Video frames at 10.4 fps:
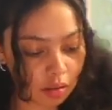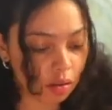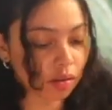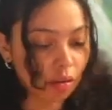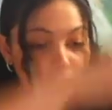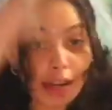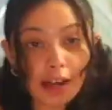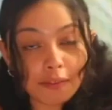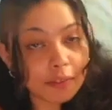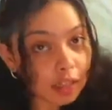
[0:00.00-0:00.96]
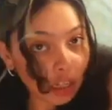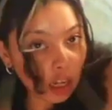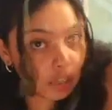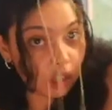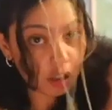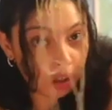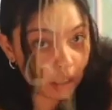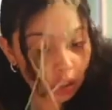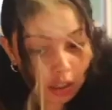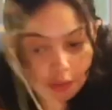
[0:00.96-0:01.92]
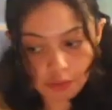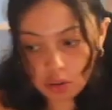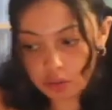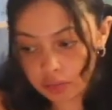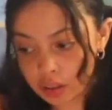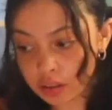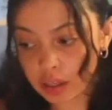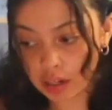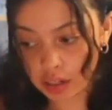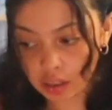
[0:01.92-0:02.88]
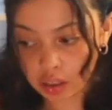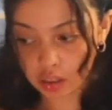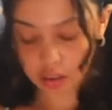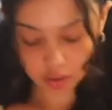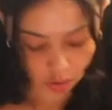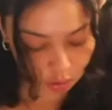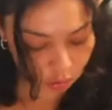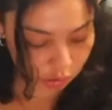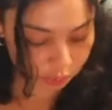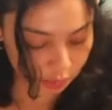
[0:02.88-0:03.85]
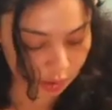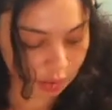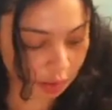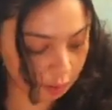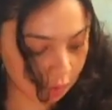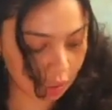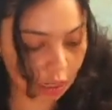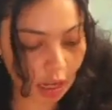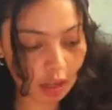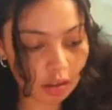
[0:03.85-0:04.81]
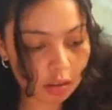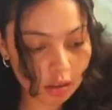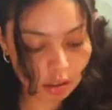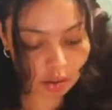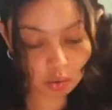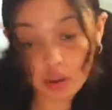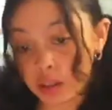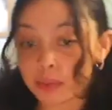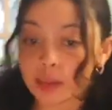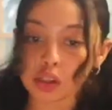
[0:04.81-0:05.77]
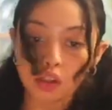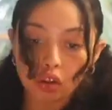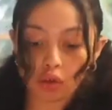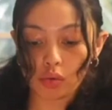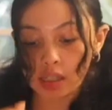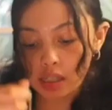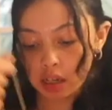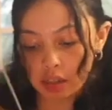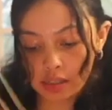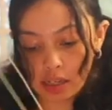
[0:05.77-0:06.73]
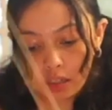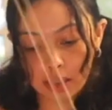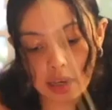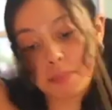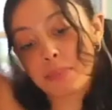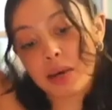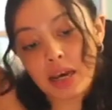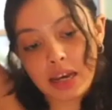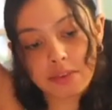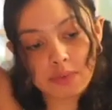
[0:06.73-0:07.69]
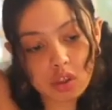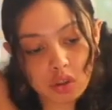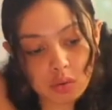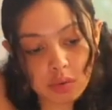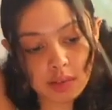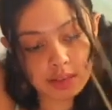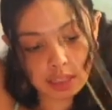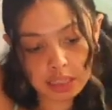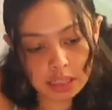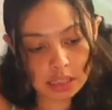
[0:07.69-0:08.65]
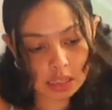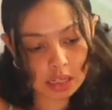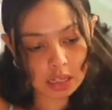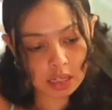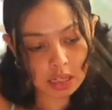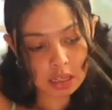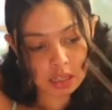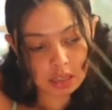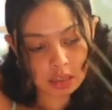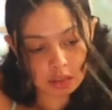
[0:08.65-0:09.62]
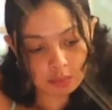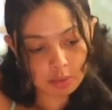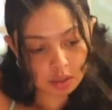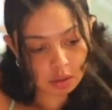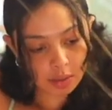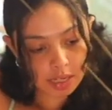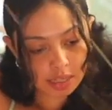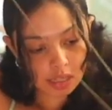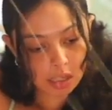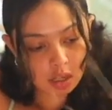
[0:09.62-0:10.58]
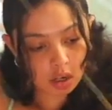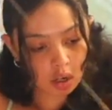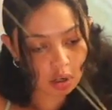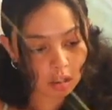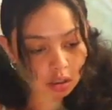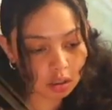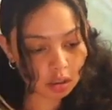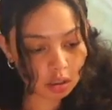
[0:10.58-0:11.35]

So I have a lot of yarn left over that I could use for something else, or even to do this hairstyle again. But I have 2 of these, about twice as long